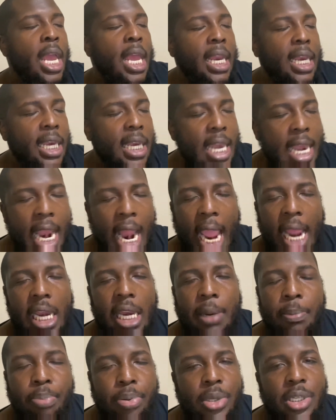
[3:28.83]

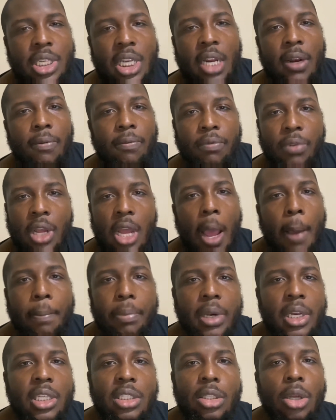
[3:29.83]
90% of the
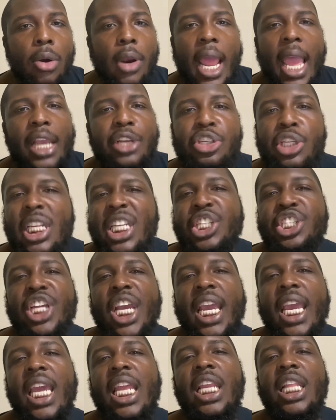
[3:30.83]
companies don't actually
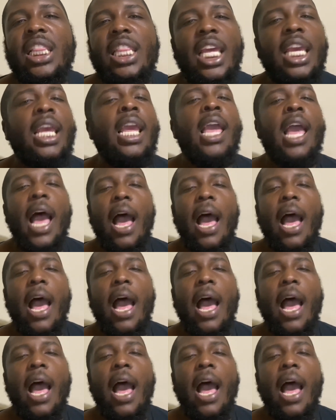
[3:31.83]
check anything.